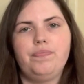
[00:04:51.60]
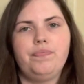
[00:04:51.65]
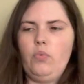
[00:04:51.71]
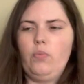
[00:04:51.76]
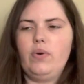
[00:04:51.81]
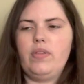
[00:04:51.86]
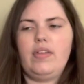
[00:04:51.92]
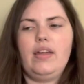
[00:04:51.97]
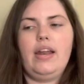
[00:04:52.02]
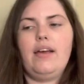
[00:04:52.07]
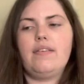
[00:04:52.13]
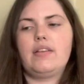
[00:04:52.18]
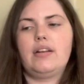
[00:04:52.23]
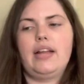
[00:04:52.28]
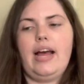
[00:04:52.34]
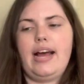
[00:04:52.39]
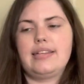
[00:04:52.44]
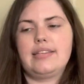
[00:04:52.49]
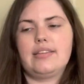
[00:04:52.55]
We then have the
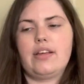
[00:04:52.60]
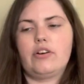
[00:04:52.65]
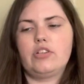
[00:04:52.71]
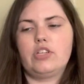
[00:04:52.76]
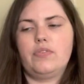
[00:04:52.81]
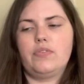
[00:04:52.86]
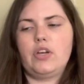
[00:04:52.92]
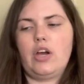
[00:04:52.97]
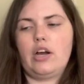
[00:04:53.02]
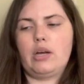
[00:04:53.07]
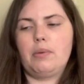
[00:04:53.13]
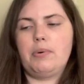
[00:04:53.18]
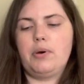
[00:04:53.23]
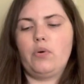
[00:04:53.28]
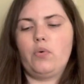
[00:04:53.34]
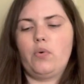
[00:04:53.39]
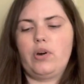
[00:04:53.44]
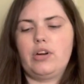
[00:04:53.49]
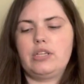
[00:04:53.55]
last letters of
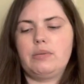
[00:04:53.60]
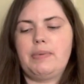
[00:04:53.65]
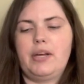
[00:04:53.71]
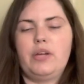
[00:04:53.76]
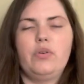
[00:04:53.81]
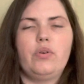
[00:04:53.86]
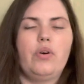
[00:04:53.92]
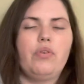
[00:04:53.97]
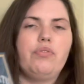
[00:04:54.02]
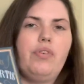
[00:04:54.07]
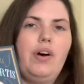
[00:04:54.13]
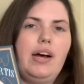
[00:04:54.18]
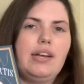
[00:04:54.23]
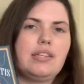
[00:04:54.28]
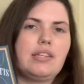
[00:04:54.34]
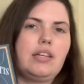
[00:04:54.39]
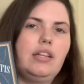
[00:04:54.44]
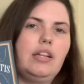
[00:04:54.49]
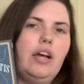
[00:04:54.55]
Jacopo, Ortis by Ugo
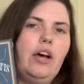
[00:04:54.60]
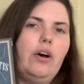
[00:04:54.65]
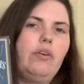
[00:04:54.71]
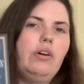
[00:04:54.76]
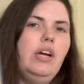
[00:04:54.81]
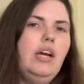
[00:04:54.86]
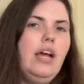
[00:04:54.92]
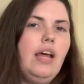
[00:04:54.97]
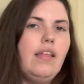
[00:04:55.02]
Foscolo.